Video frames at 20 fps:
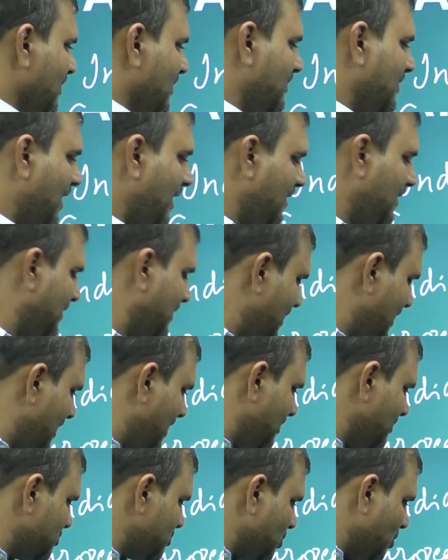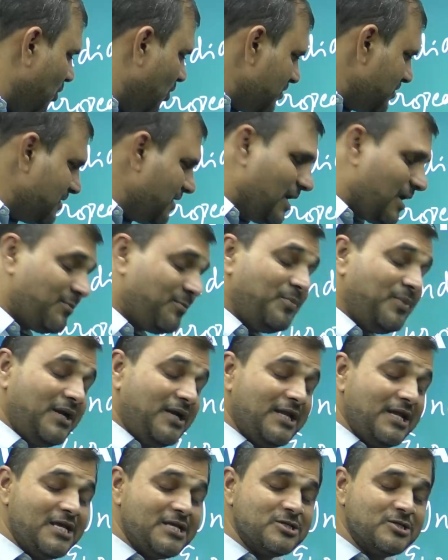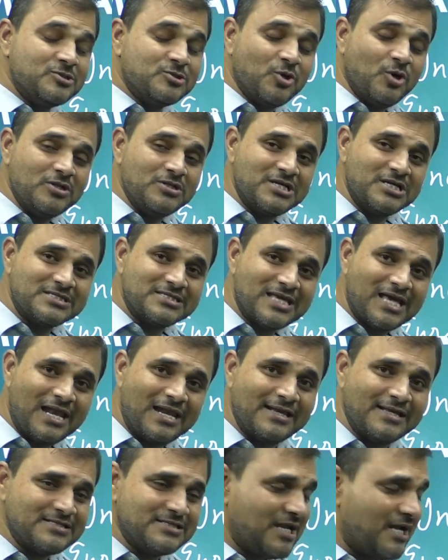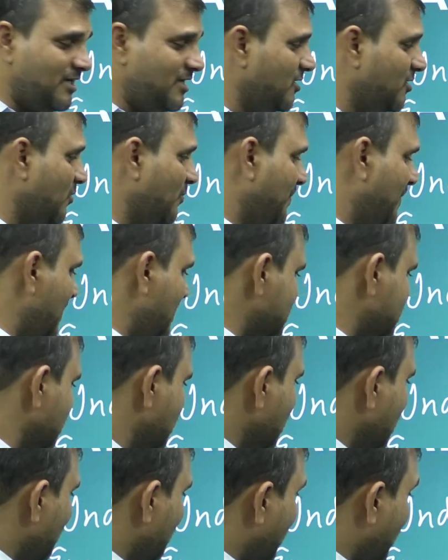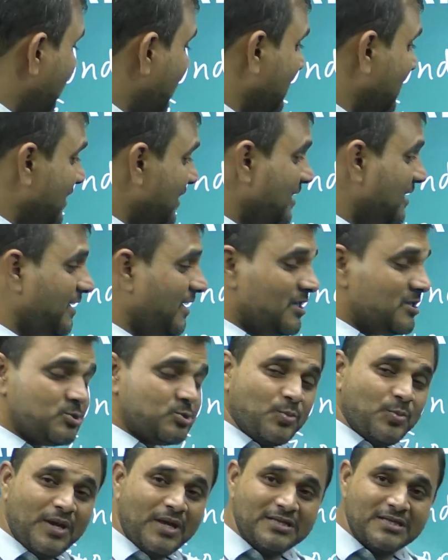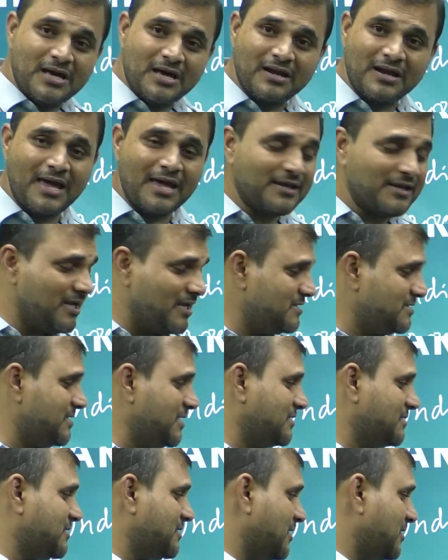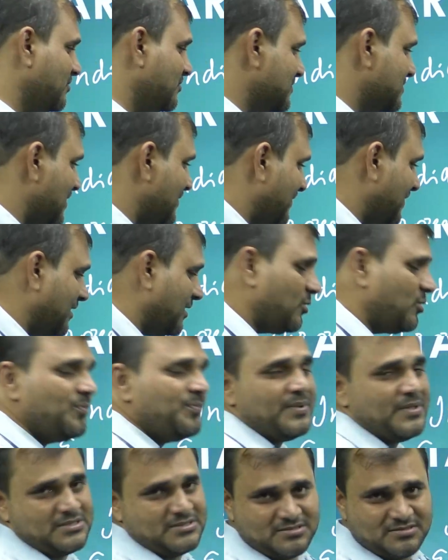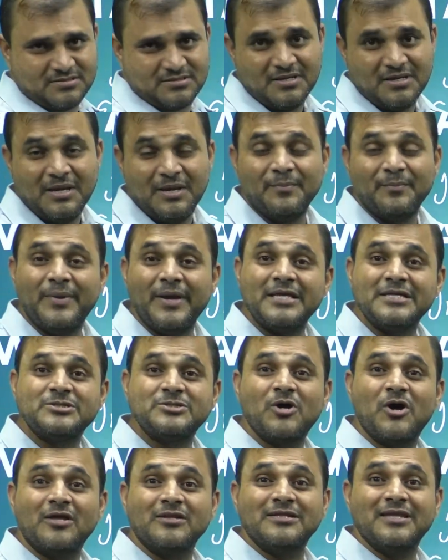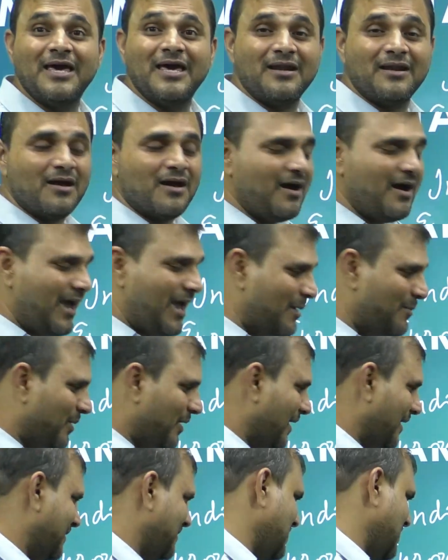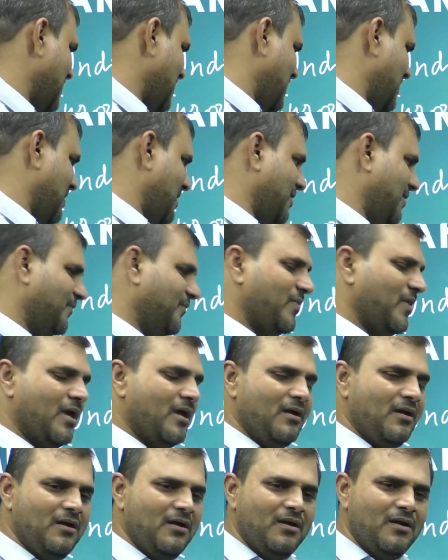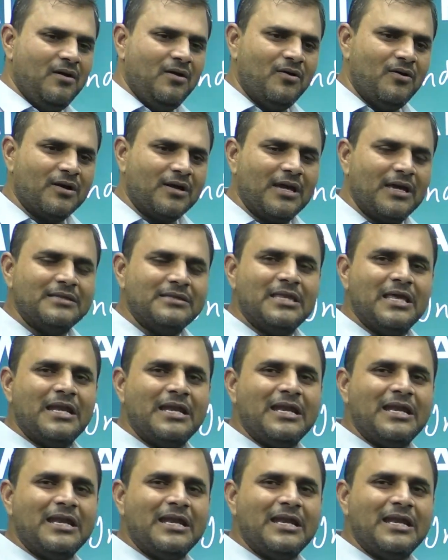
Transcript: Right here, soldier, British soldier salary is 80 rupees, But Indian Subedar rank is 60 to 70 rupees based on their ability. Okay, they